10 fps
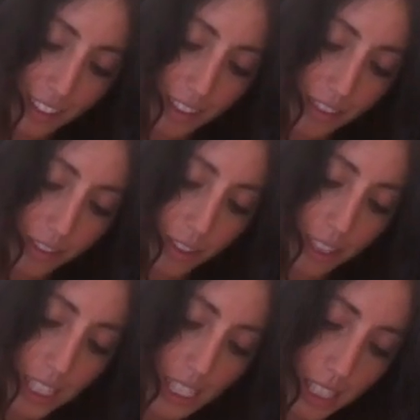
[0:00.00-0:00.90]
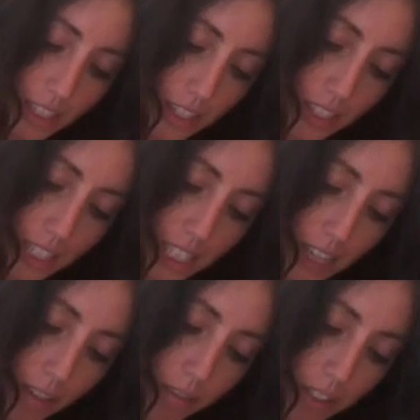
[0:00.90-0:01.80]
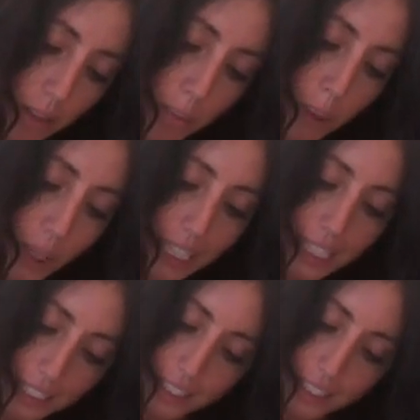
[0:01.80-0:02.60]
If you listen to yourself and your body,